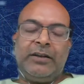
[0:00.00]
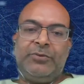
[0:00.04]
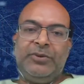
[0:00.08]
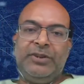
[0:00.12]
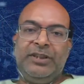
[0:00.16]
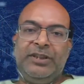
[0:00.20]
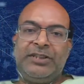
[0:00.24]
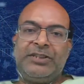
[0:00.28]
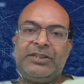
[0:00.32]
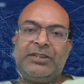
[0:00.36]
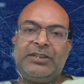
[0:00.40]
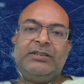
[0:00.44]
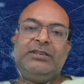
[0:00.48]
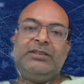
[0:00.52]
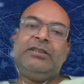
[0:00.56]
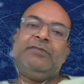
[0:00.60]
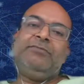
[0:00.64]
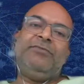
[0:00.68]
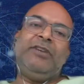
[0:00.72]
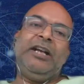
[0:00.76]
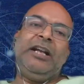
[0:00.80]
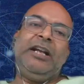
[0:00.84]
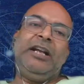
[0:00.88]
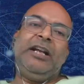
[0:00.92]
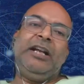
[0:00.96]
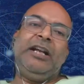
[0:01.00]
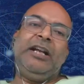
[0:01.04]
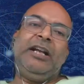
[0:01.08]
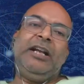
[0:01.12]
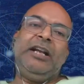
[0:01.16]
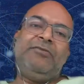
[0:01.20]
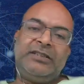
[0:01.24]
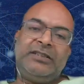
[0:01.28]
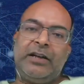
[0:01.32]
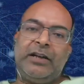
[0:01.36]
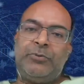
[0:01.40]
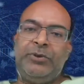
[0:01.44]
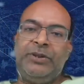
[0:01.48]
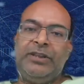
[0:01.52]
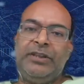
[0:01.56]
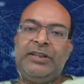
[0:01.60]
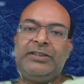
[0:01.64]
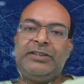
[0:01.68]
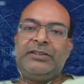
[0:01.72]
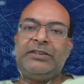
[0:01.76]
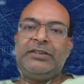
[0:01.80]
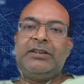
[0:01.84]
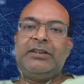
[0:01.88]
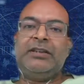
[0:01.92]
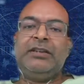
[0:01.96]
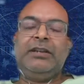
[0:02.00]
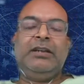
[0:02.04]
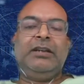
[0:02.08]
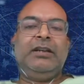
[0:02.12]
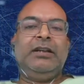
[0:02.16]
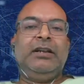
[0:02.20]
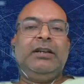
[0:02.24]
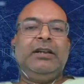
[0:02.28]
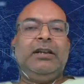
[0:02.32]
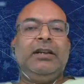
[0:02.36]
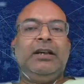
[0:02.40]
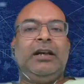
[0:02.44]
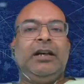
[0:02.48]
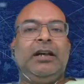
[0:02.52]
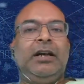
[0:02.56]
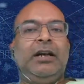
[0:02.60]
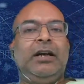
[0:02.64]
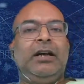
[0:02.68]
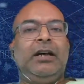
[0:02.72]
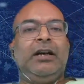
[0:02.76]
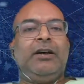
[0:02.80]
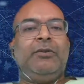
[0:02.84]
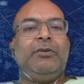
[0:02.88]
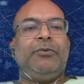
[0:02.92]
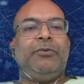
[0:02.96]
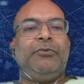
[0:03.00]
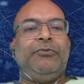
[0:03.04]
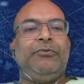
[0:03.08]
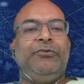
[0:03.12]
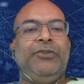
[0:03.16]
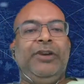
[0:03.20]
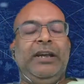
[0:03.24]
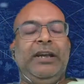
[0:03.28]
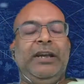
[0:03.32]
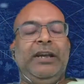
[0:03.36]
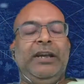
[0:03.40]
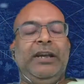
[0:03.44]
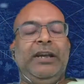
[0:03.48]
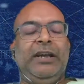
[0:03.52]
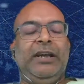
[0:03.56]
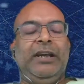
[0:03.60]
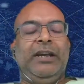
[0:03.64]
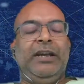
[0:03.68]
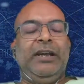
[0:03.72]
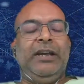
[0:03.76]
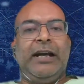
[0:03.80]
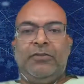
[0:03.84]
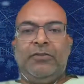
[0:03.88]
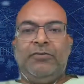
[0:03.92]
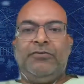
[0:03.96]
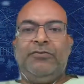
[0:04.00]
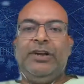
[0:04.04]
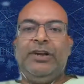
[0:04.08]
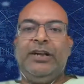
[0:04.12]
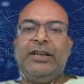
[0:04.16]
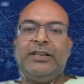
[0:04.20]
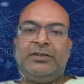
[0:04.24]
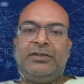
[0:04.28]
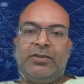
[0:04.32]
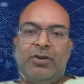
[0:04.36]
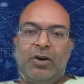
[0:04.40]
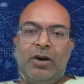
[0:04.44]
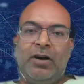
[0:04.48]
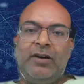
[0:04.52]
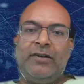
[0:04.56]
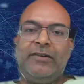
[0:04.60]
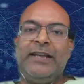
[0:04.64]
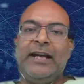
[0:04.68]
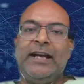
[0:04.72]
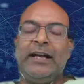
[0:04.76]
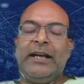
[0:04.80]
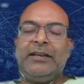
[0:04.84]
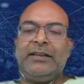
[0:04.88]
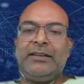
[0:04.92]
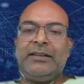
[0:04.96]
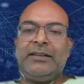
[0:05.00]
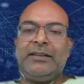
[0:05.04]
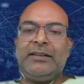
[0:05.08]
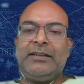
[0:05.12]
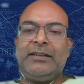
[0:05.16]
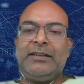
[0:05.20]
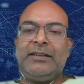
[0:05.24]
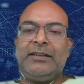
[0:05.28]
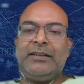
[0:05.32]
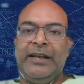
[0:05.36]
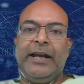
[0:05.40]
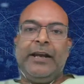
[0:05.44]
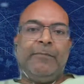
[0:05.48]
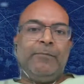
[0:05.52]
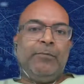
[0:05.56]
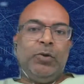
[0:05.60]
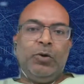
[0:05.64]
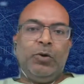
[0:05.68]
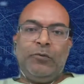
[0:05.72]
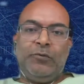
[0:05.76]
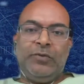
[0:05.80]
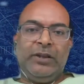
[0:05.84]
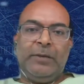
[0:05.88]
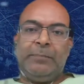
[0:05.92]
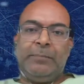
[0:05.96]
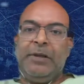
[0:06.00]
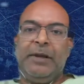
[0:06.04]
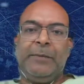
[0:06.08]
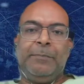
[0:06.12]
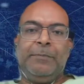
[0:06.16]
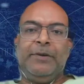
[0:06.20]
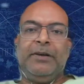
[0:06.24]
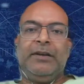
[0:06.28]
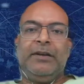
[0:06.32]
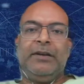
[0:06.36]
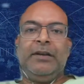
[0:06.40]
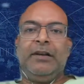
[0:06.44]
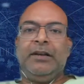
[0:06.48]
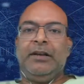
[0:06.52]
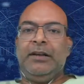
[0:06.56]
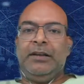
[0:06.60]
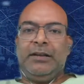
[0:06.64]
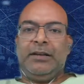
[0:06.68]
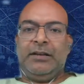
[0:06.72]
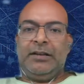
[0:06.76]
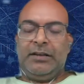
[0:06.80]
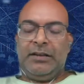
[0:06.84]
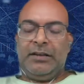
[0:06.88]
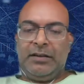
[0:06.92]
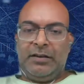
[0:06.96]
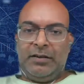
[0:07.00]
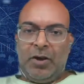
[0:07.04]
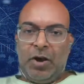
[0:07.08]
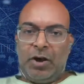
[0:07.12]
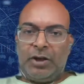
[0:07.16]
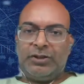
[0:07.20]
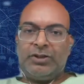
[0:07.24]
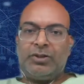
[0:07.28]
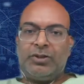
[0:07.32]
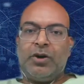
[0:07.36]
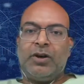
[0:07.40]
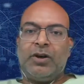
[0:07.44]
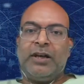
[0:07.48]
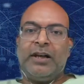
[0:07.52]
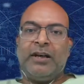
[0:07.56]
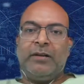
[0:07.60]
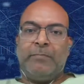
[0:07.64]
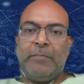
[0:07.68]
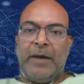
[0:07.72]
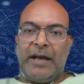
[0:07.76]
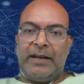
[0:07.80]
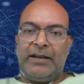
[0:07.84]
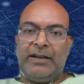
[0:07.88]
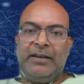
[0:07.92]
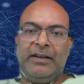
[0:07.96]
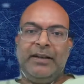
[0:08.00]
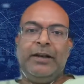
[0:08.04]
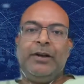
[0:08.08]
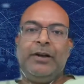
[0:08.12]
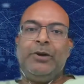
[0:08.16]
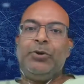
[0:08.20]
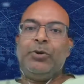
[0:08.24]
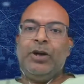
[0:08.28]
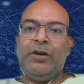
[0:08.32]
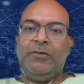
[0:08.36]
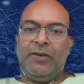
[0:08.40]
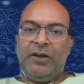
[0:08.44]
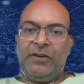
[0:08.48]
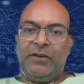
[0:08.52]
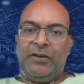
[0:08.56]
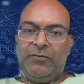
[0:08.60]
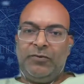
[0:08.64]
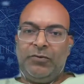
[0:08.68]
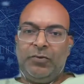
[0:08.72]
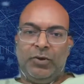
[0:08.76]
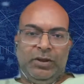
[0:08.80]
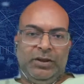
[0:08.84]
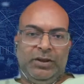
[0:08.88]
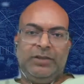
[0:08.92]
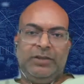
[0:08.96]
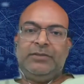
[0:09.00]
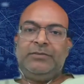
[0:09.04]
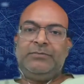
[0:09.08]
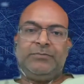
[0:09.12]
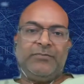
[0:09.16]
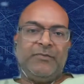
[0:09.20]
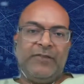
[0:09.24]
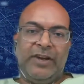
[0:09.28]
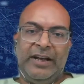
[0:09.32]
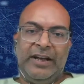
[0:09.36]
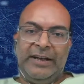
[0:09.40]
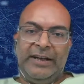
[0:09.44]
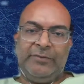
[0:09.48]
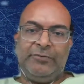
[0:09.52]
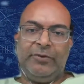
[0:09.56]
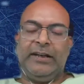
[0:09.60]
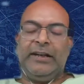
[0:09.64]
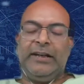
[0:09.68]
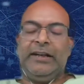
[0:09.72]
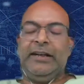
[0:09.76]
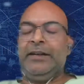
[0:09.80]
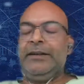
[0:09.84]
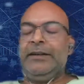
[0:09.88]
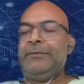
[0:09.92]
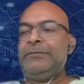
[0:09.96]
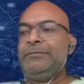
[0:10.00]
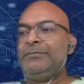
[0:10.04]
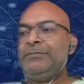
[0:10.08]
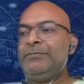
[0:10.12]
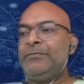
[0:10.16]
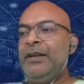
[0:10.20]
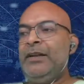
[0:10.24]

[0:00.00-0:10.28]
acquisitions, the very first acquisition, we kind of dissolved that company and moved the people lock, stock, and barrel into our fold very quickly.